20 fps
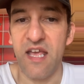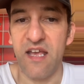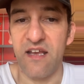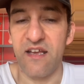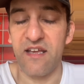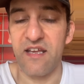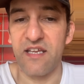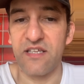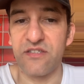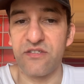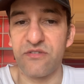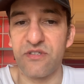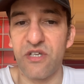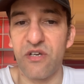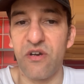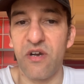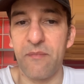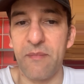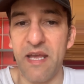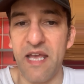As you
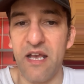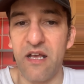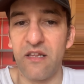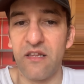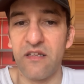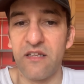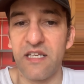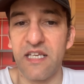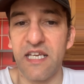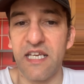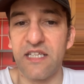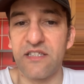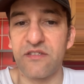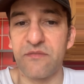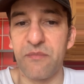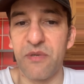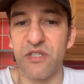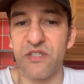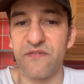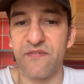know, I'm Al, here to
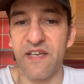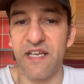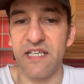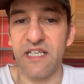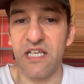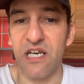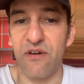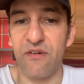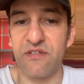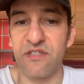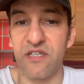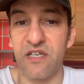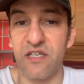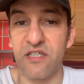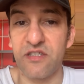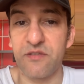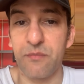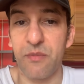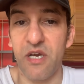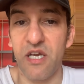motivate, encourage, and
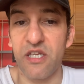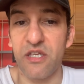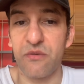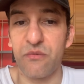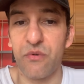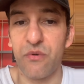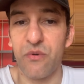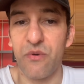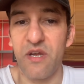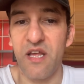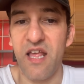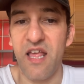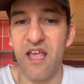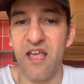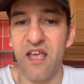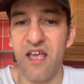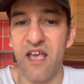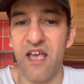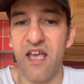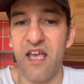inspire you all.
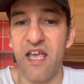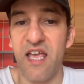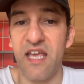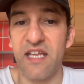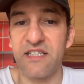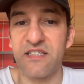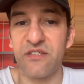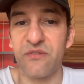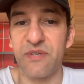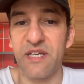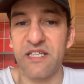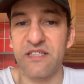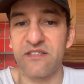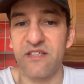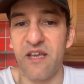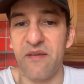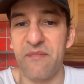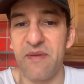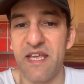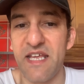Until next
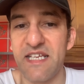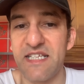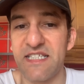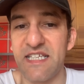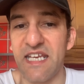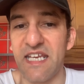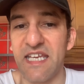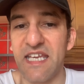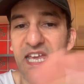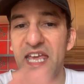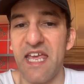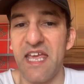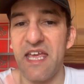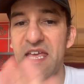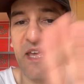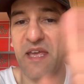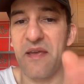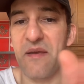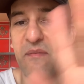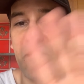time, take care.
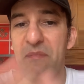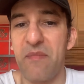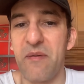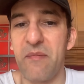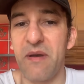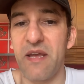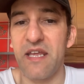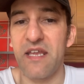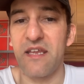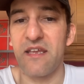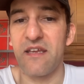Bye-bye.